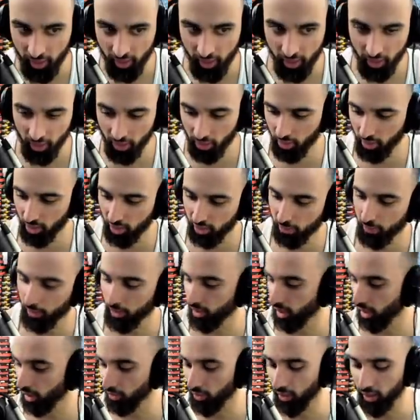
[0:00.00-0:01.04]
You know, let's
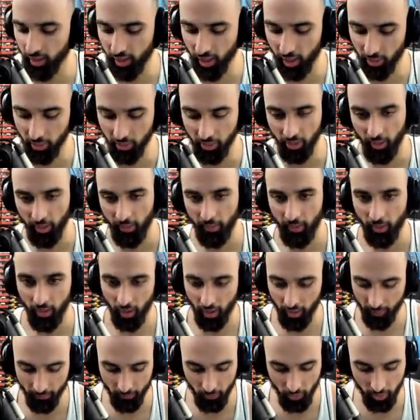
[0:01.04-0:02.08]
PK right now.
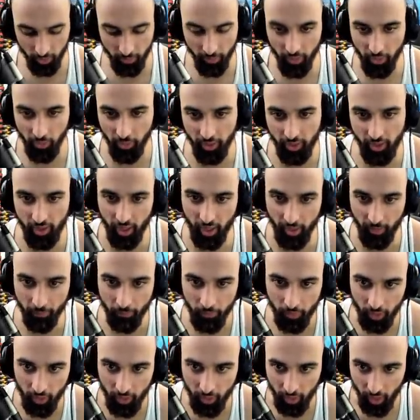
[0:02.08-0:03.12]
Um, by the way,
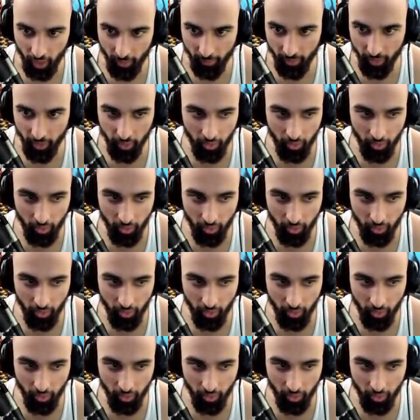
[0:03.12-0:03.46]
chat, I'm uh,